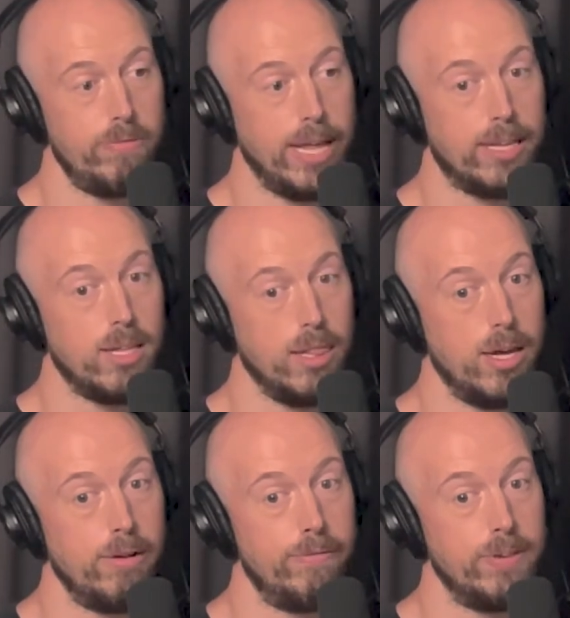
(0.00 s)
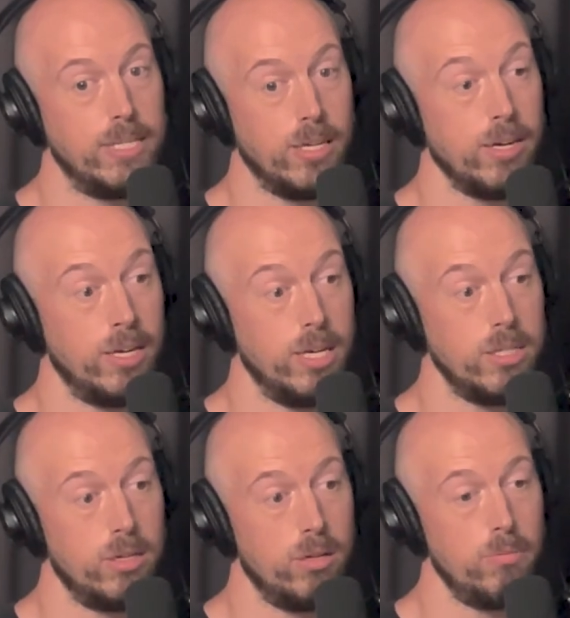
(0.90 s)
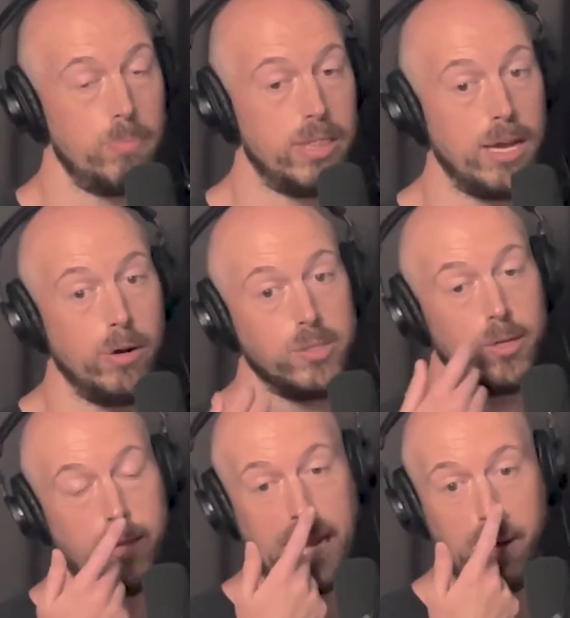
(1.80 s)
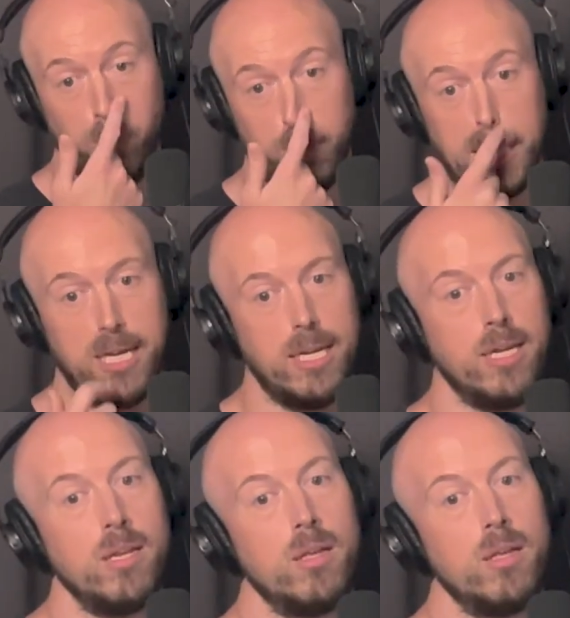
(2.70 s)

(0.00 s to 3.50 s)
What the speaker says: Like the love is unconditional, but then also like we